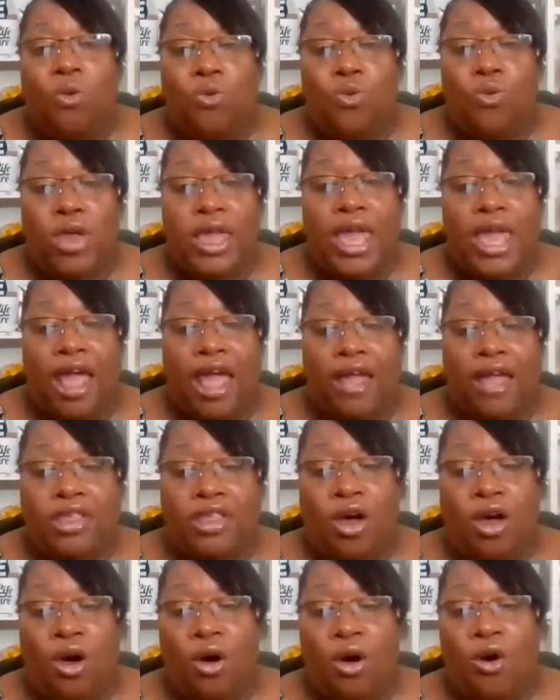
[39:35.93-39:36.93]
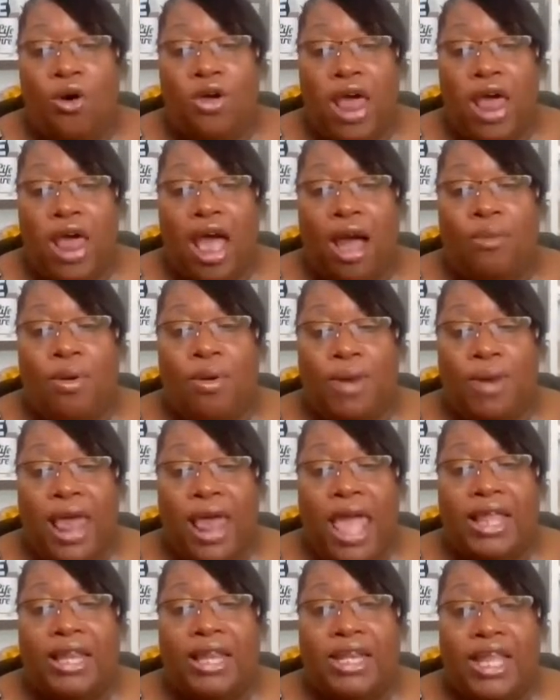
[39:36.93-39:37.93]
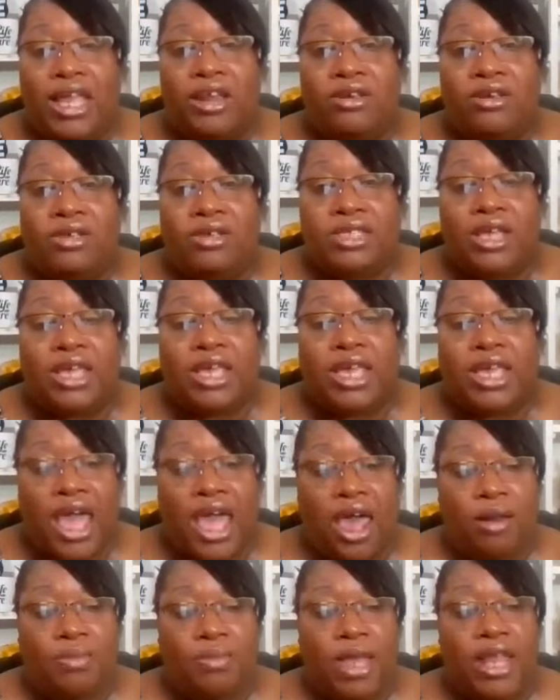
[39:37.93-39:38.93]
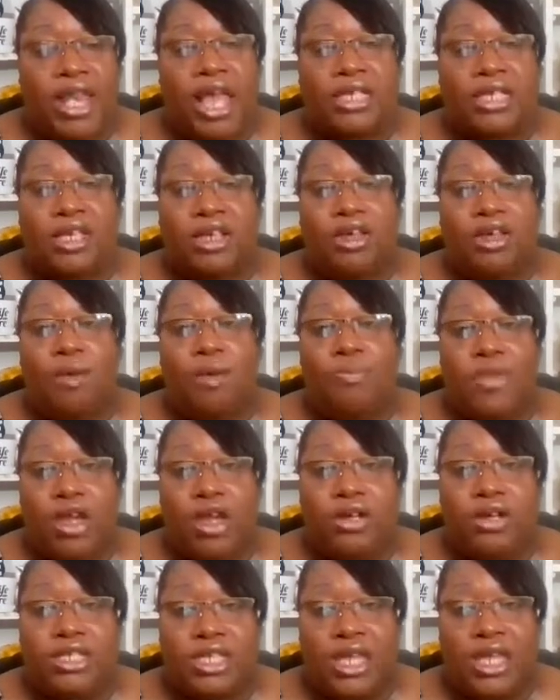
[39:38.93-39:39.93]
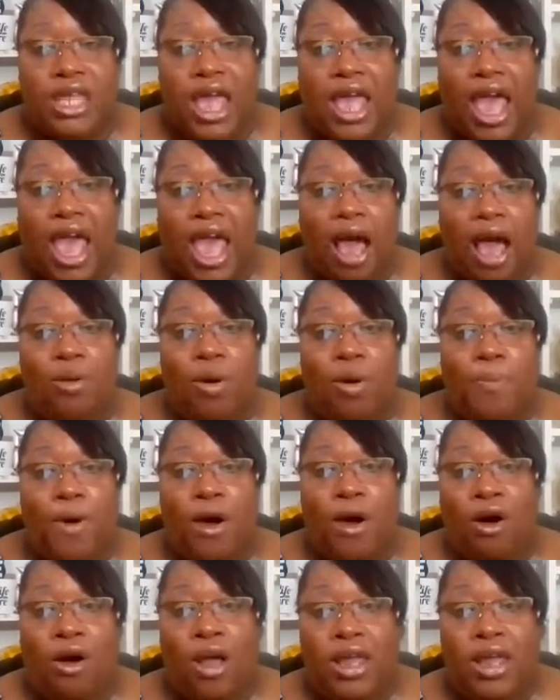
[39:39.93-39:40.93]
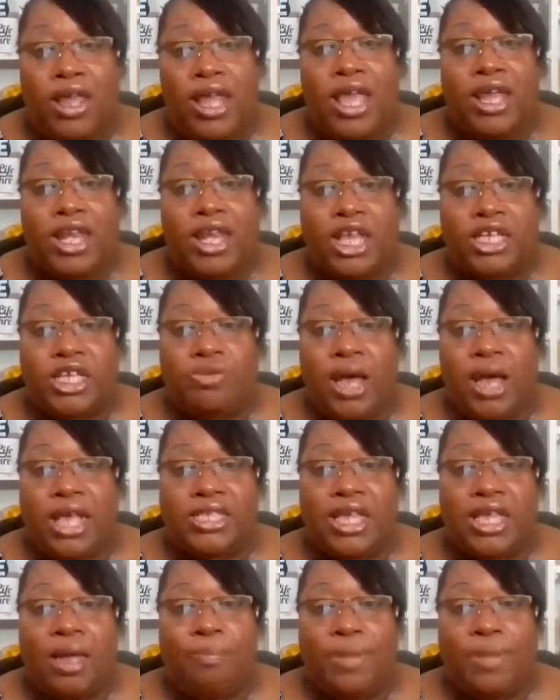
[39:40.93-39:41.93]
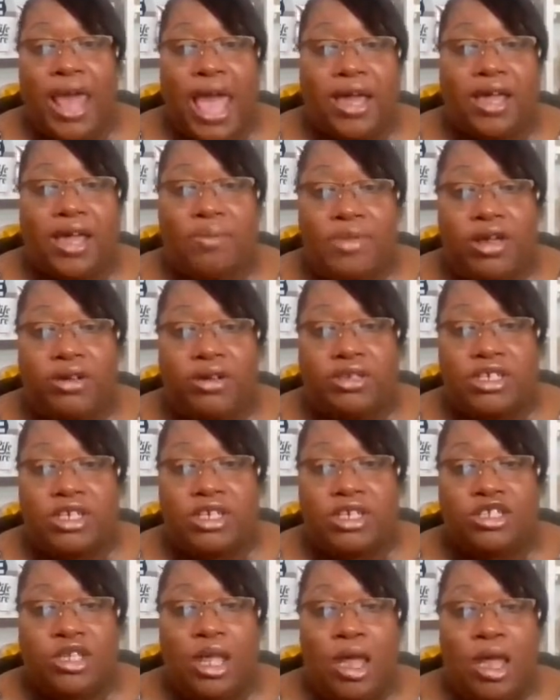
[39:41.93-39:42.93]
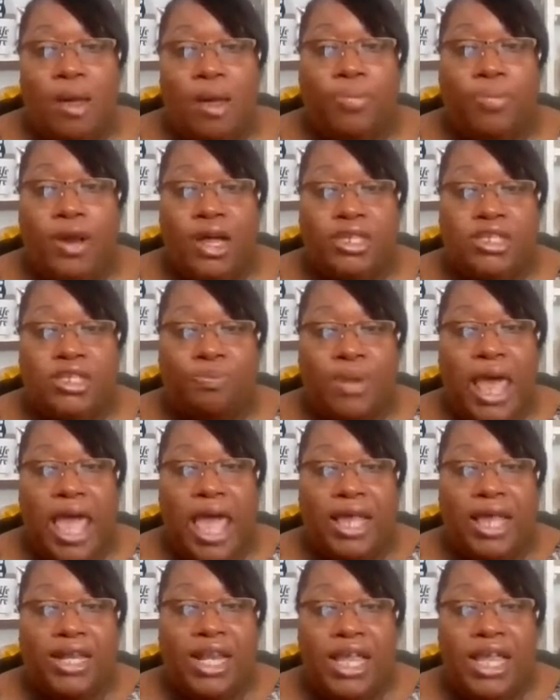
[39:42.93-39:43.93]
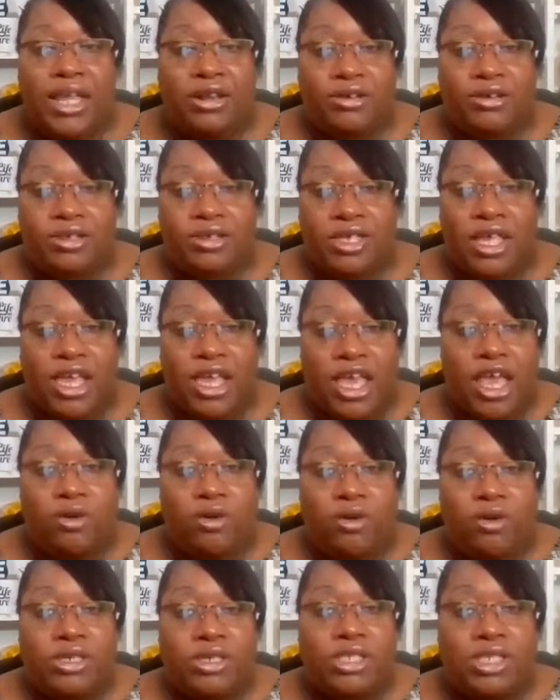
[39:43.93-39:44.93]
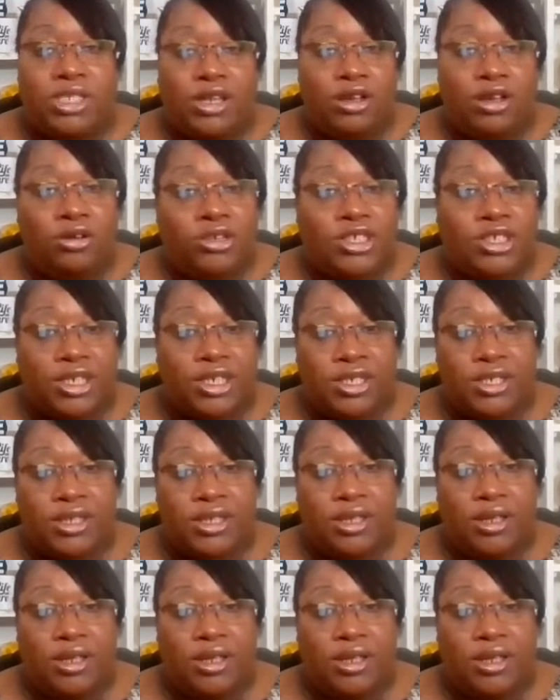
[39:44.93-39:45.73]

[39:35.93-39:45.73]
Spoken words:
We have to hold our Black leaders accountable. And as a community, our part, that's why I said Black communities plus Black leaders equals solutions.